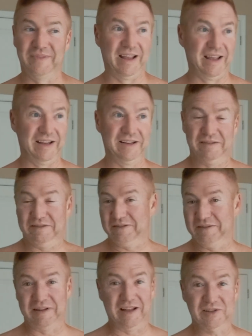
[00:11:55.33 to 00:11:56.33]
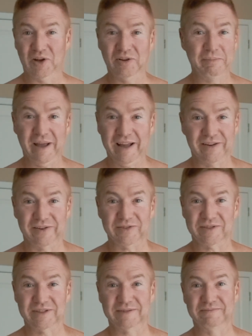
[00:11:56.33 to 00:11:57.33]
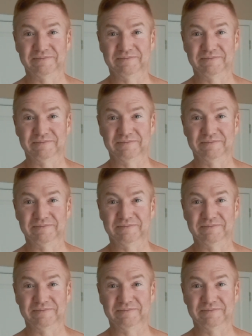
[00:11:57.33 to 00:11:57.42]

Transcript: And that's all that matters.